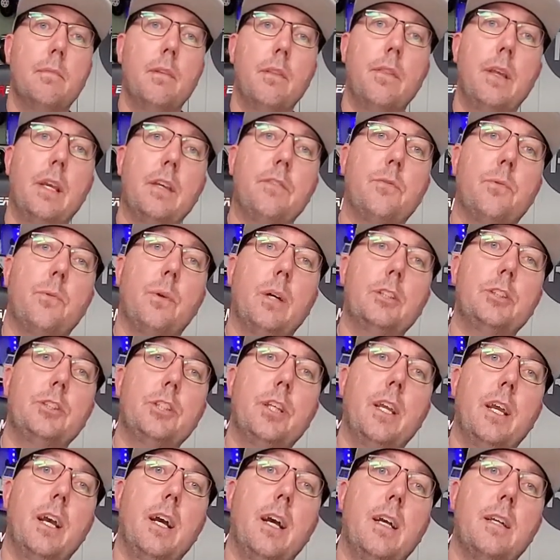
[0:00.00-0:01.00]
Thanks for
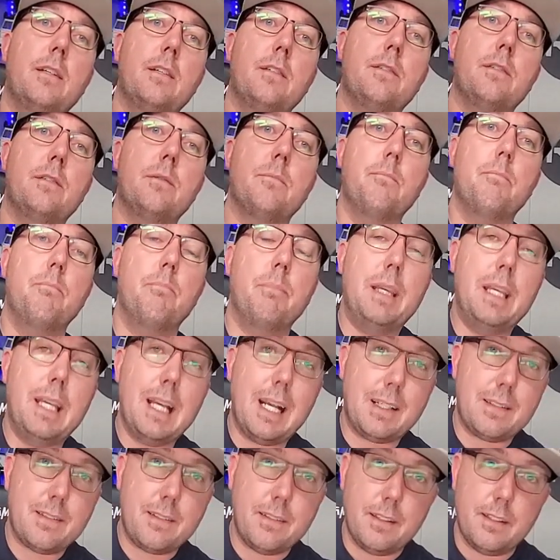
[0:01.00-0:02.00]
watching, guys. Be
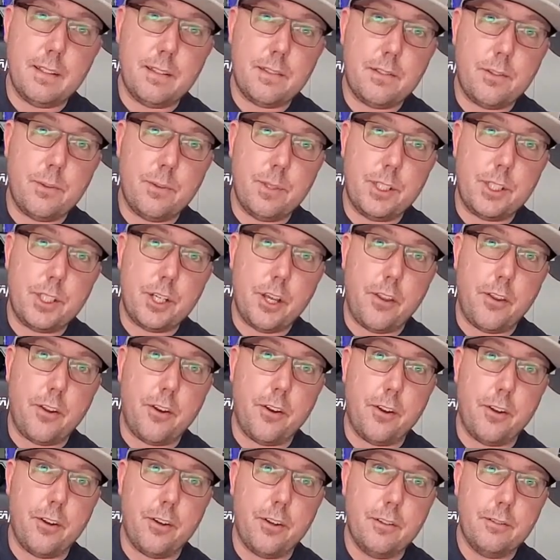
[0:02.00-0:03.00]
excellent to each
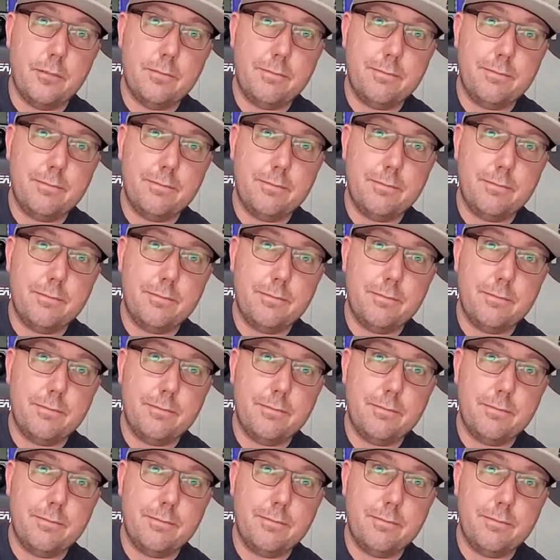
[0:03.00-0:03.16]
other.